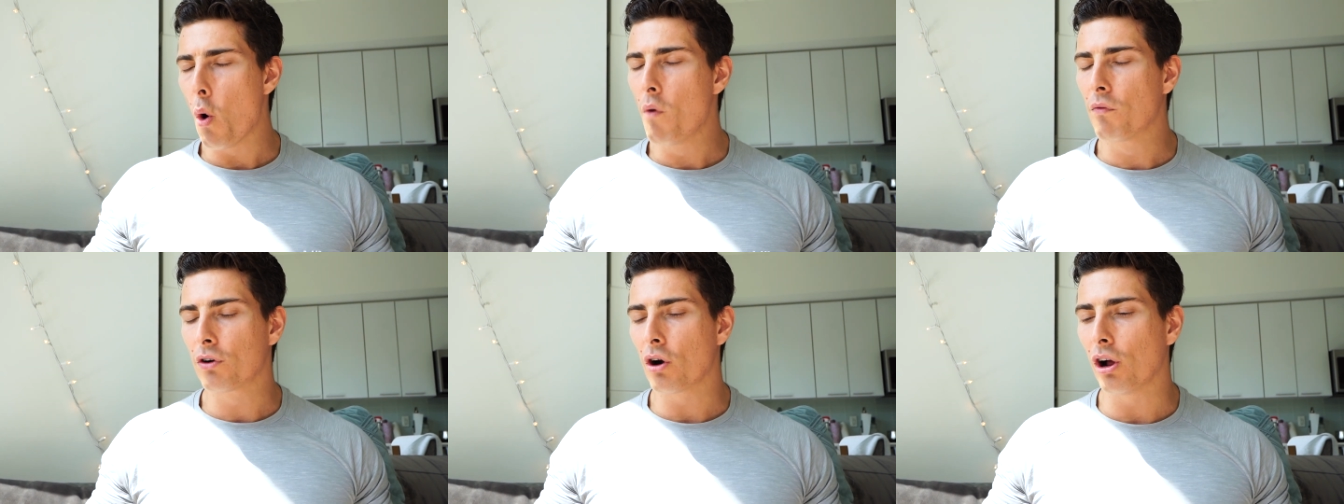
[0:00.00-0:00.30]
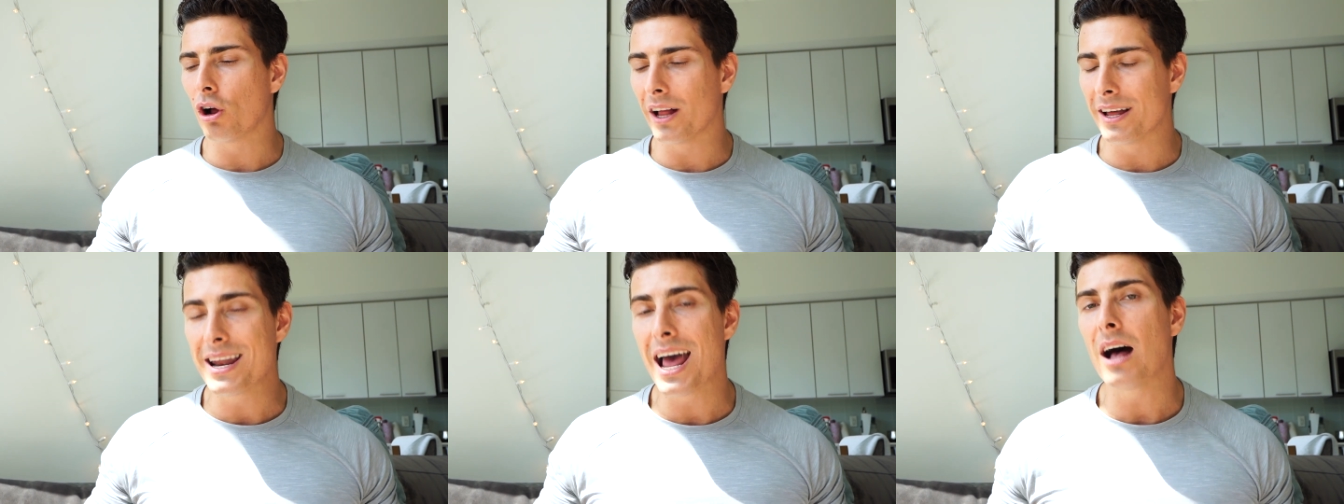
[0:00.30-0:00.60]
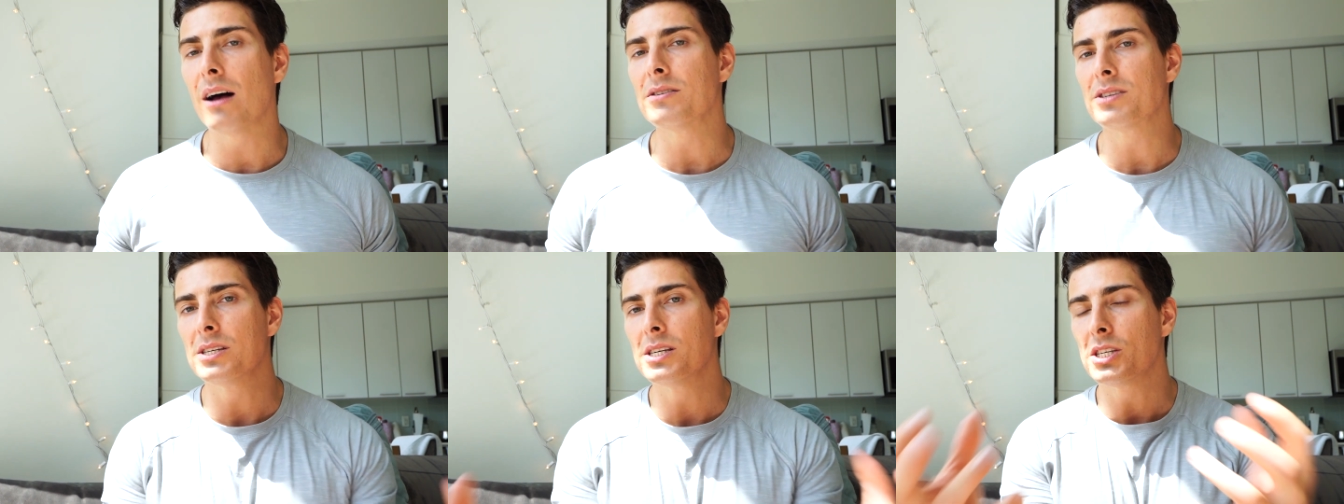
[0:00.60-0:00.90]
overall
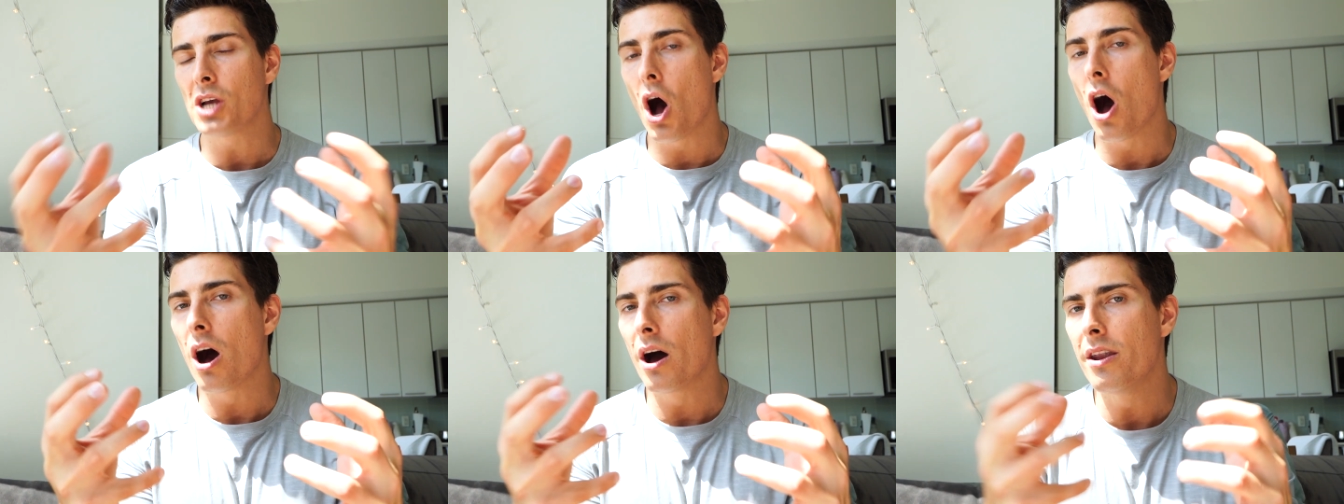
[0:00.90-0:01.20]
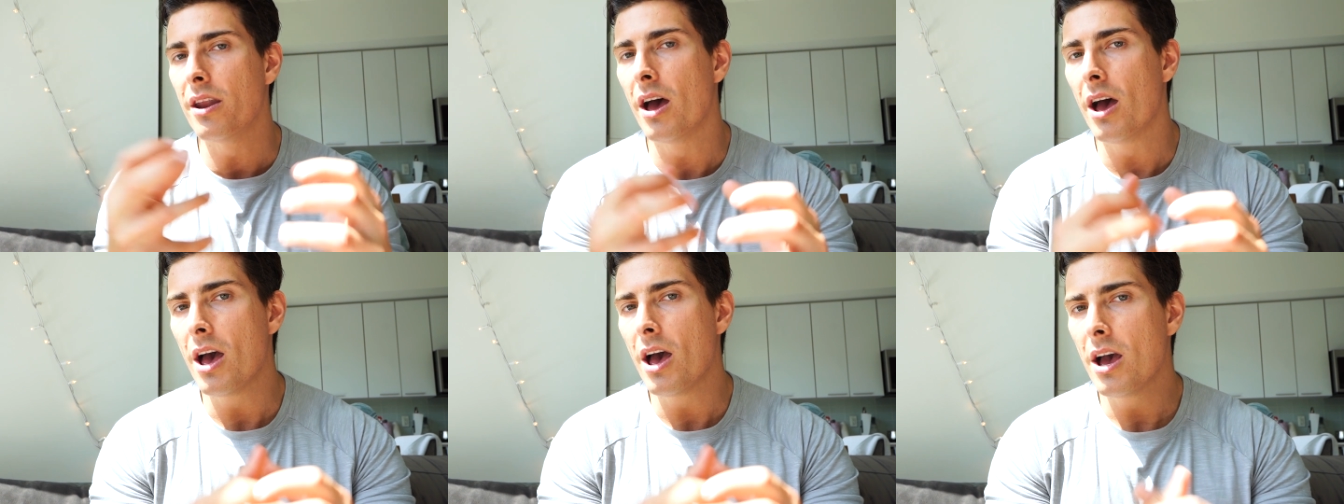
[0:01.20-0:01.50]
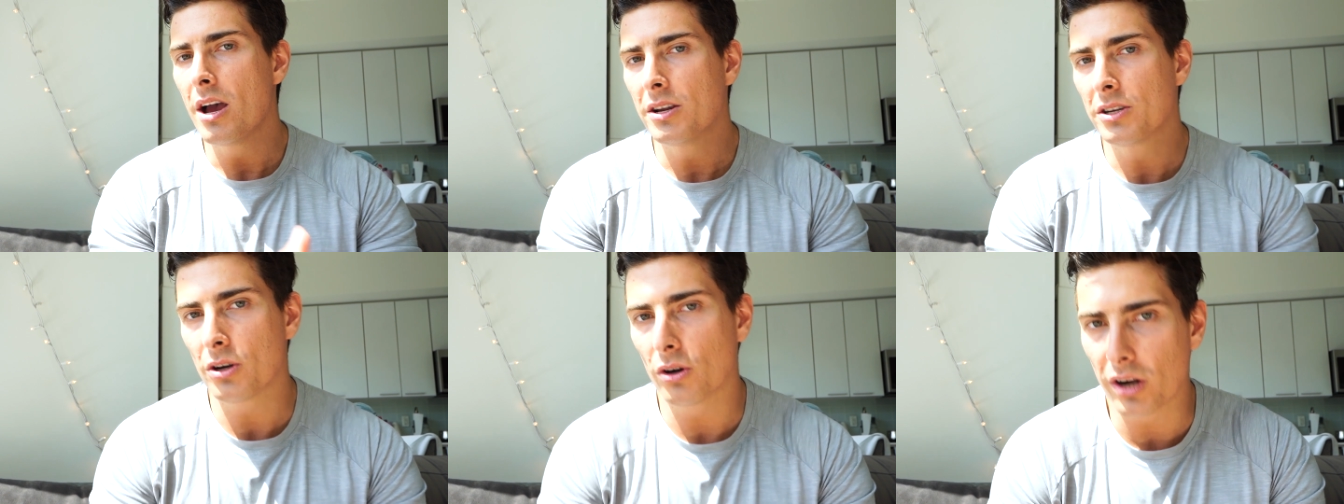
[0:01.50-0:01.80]
analysis on
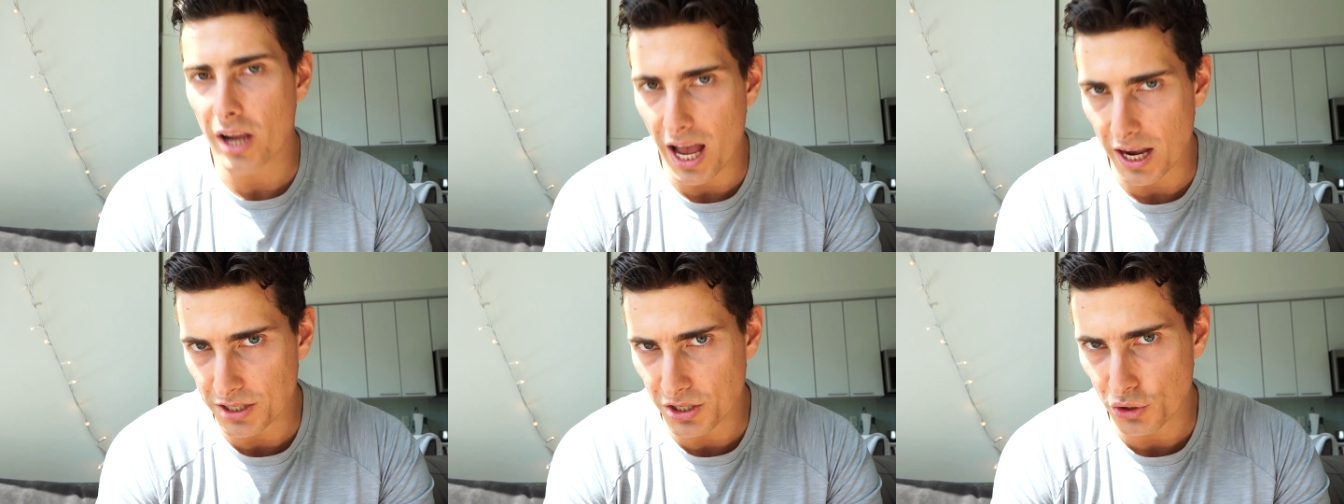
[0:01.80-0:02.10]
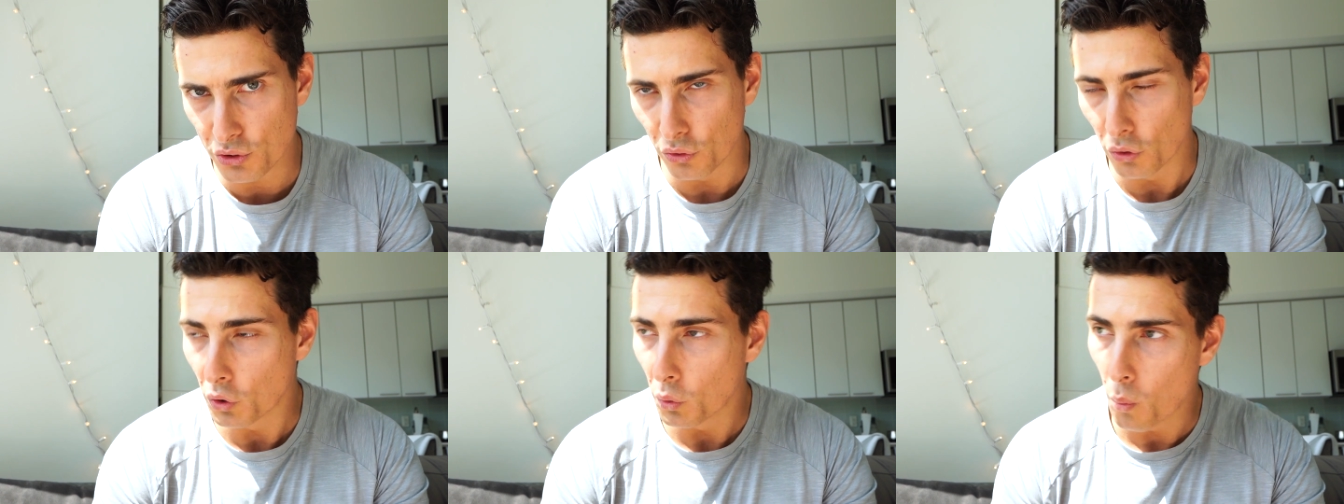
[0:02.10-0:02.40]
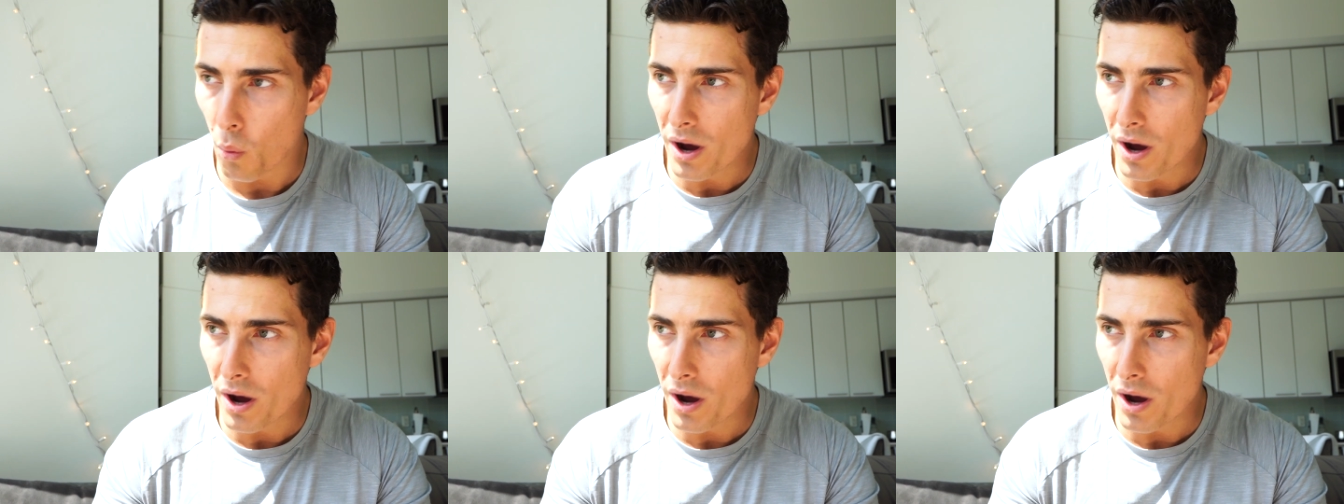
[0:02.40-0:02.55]
turkesterone.